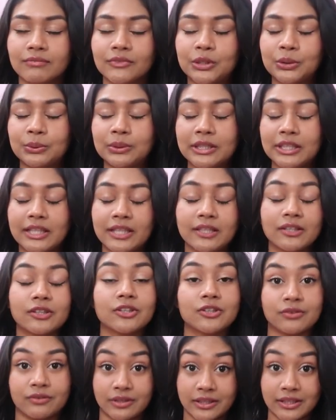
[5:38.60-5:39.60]
You need
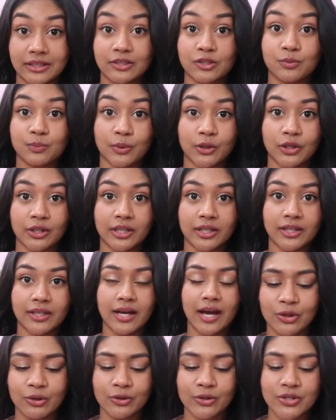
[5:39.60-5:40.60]
to read this book.
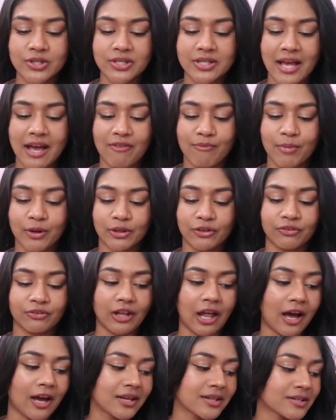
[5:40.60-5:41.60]
You'll just have
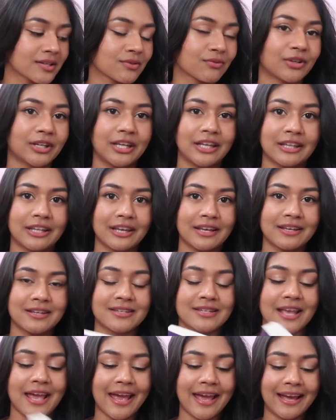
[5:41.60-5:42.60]
butterflies reading
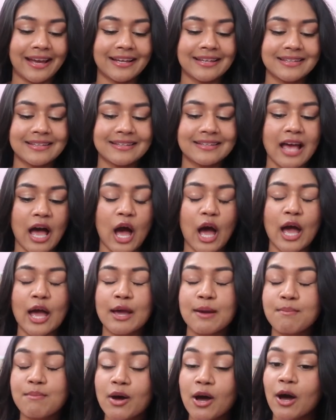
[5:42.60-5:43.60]
this. And
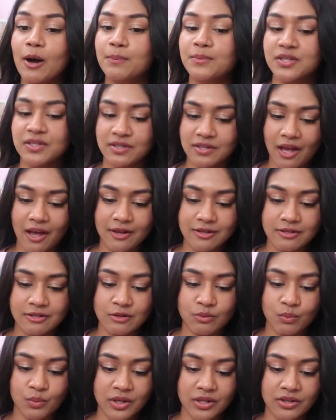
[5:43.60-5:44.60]
I'm
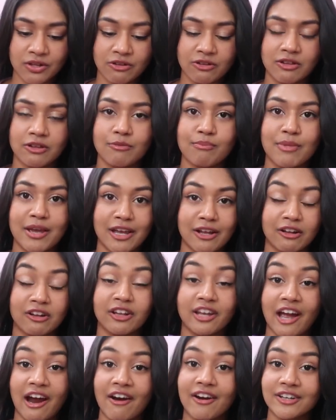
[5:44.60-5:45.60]
obsessed with the male
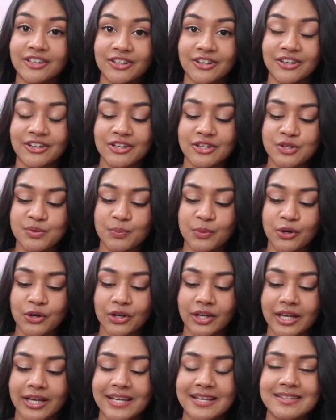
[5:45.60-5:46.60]
character in this
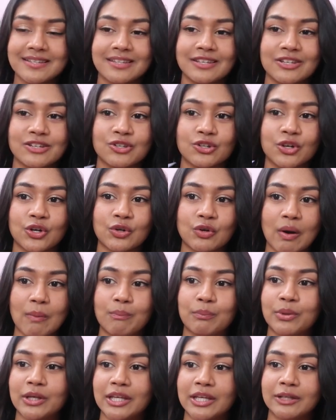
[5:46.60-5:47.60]
book. He's this
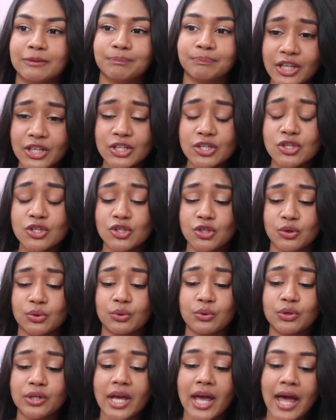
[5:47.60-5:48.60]
grumpy
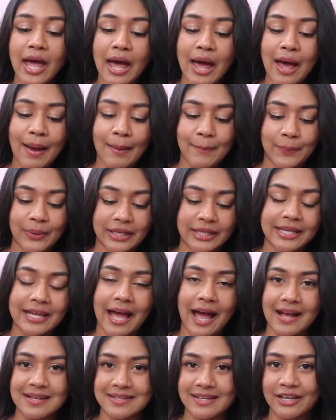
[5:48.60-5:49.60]
dude, but he
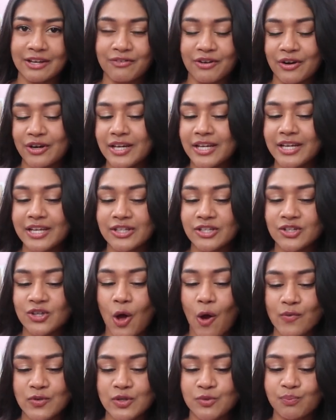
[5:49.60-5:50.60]
has like a very
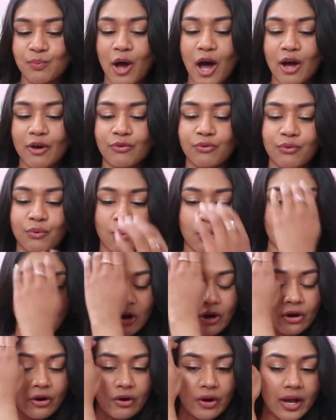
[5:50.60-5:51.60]
soft spot
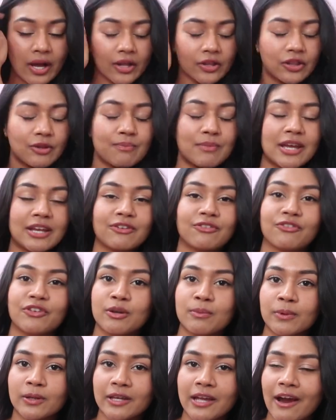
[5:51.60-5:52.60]
for the main
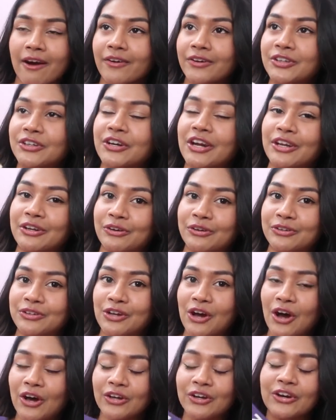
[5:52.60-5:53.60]
female character and her
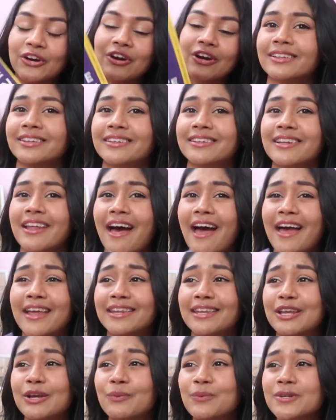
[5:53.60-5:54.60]
daughter. And the
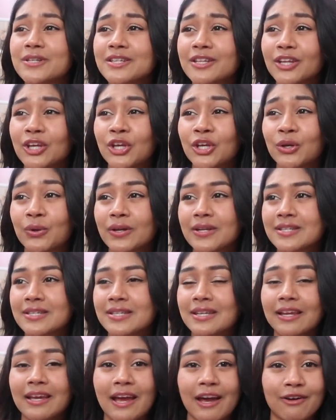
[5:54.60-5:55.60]
ending was the cutest
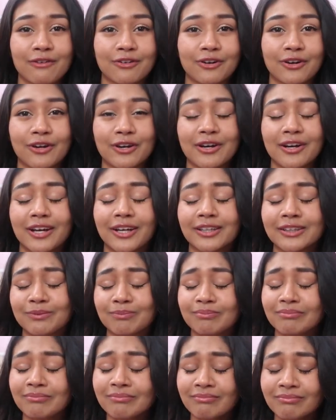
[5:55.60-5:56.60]
thing ever.
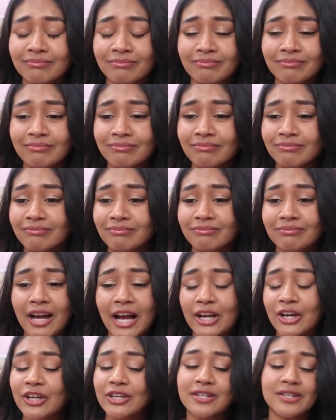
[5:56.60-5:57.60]

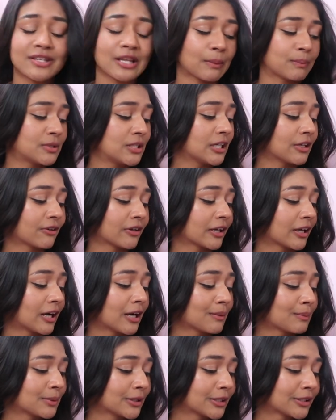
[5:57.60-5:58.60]
I couldn't stop tearing
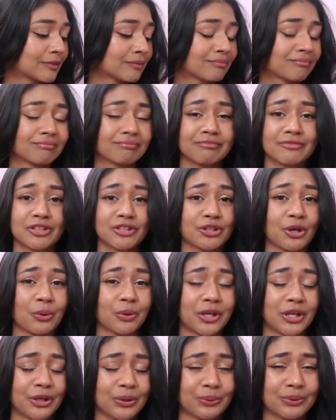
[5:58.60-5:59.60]
up. So
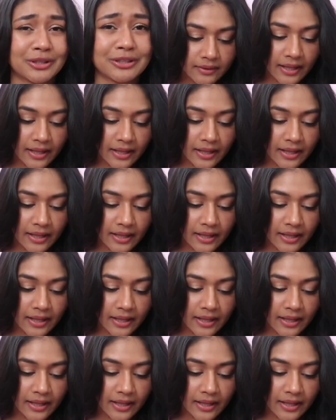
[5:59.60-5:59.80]
cute.